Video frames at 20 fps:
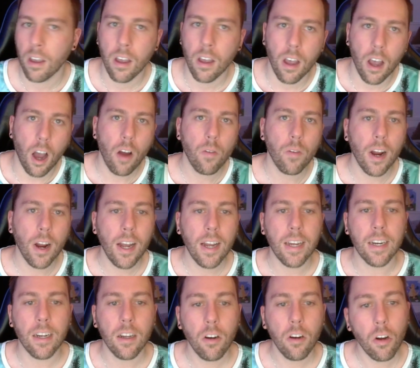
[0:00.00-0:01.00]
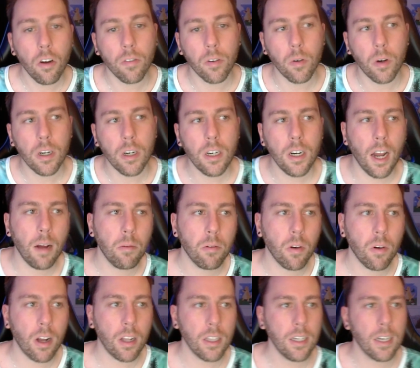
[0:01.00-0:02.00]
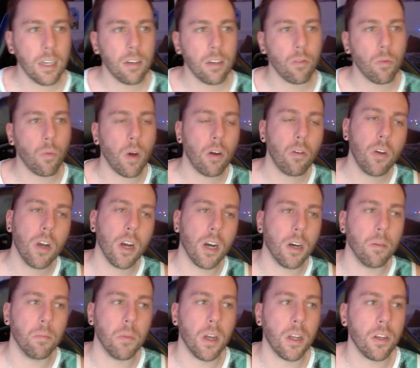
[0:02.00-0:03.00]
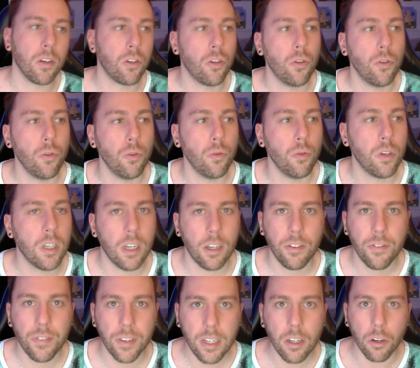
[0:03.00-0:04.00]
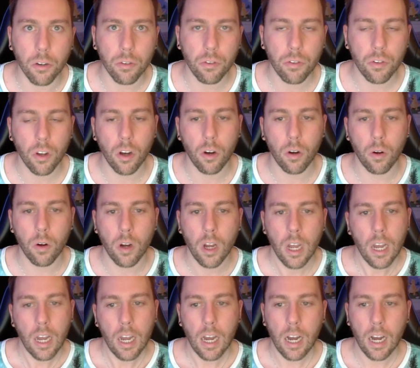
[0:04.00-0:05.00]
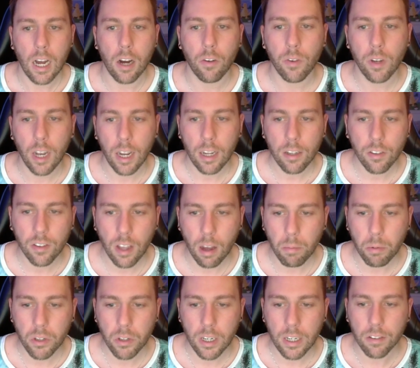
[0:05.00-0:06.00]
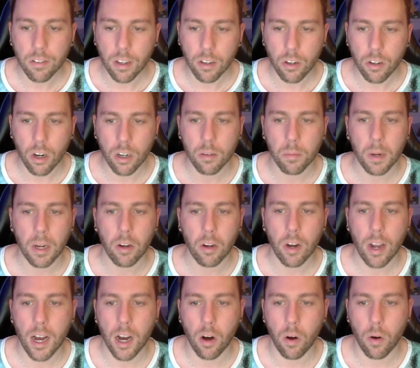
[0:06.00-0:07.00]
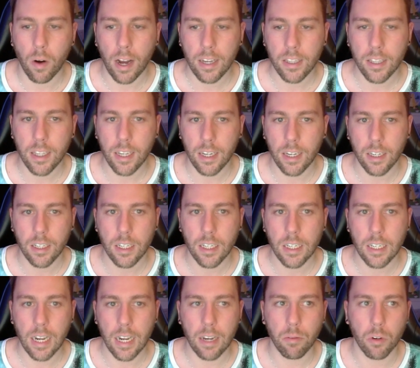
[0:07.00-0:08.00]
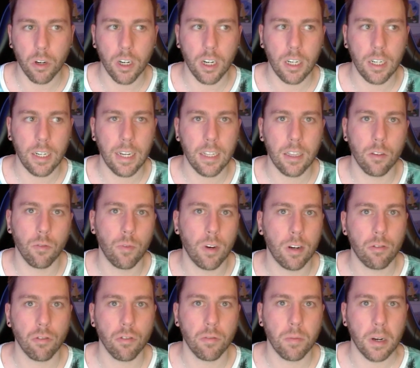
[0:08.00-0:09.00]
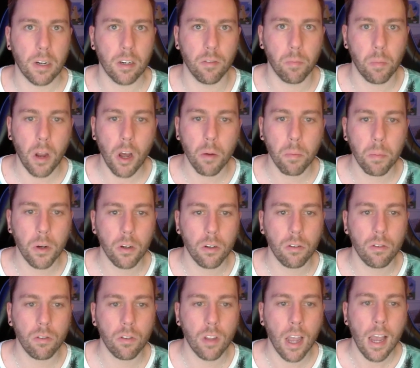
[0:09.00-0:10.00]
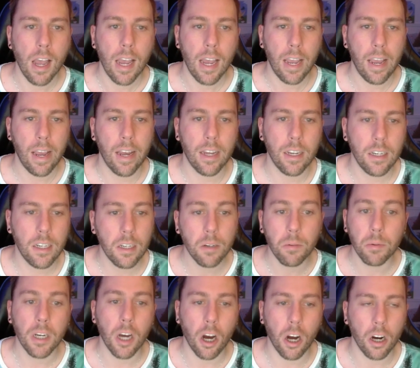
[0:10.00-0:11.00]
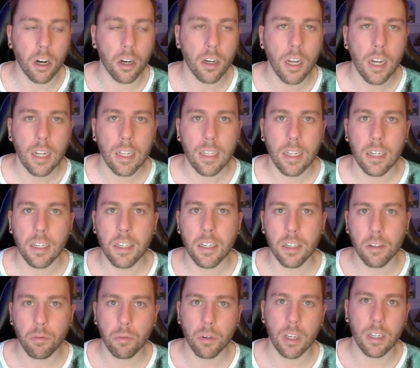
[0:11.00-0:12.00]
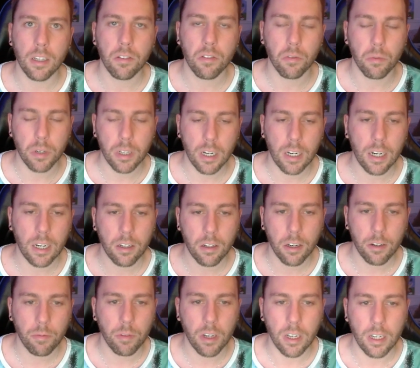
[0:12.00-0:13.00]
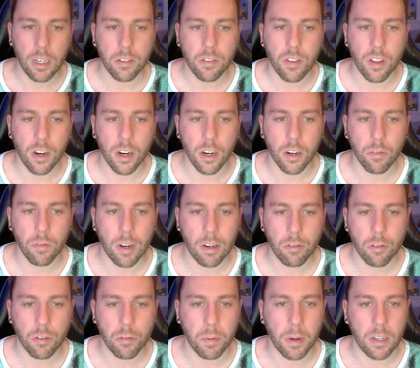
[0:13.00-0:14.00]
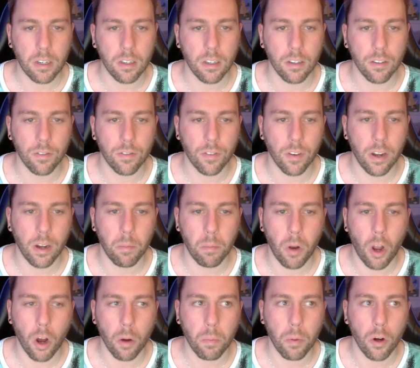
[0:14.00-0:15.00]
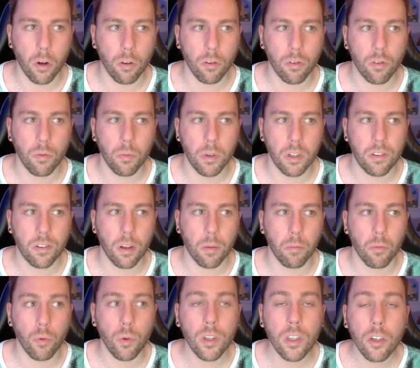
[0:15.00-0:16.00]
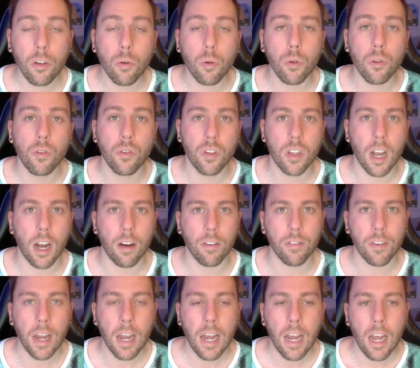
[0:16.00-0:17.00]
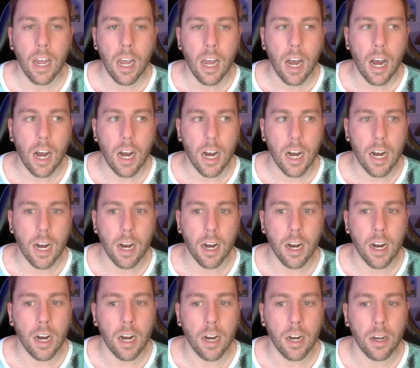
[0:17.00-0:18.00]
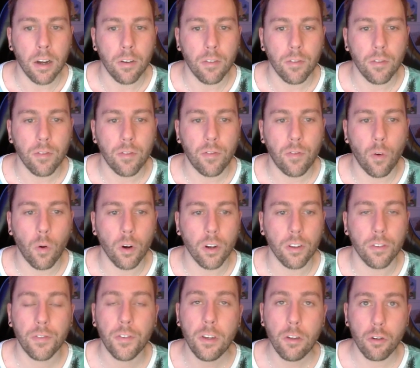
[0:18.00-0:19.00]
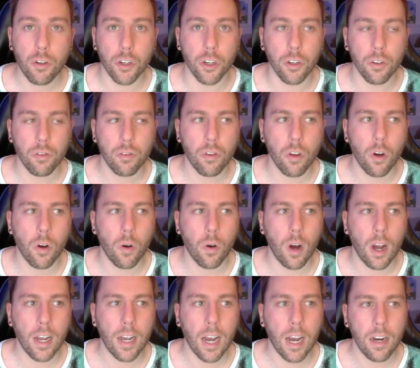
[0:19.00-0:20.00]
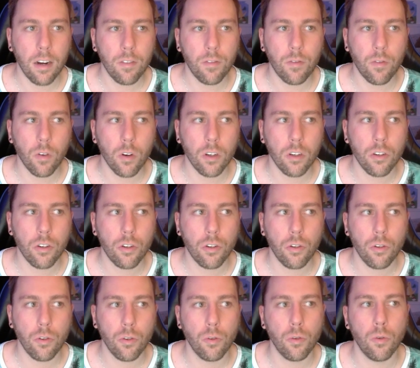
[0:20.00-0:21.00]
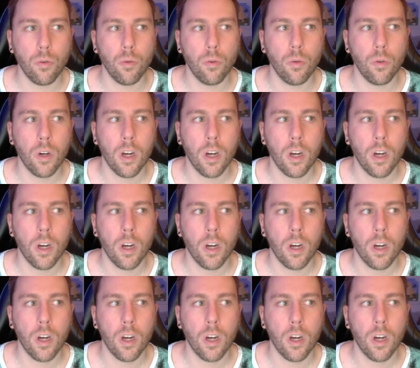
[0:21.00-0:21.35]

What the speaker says: Alright, hello everyone, I'm Raleigh and welcome to today's video. Over the last couple days I talked about how I think today we're going to get the retrospective blog post, and here we are. ArenaNet did release their retrospective blog post with some really cool stuff uh, for the future. So I kind of want to